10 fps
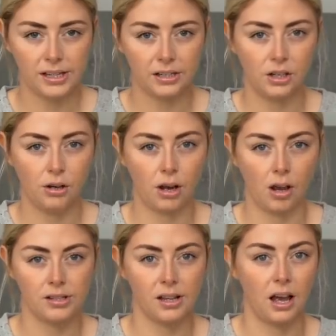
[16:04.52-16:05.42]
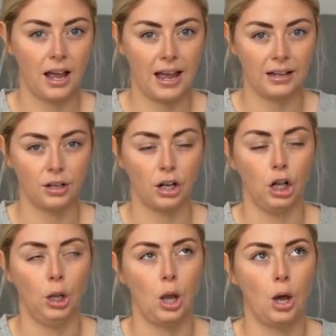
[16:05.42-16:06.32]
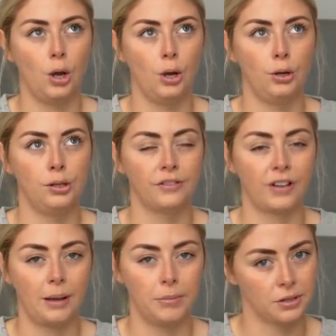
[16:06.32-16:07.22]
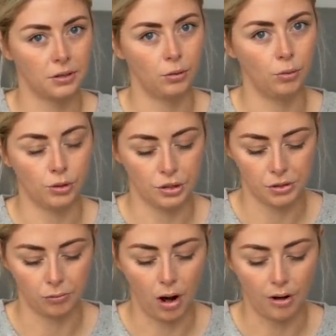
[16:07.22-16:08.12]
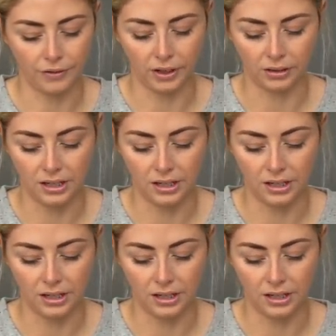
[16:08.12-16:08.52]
said to you guys that I had loads of Amazon orders arriving,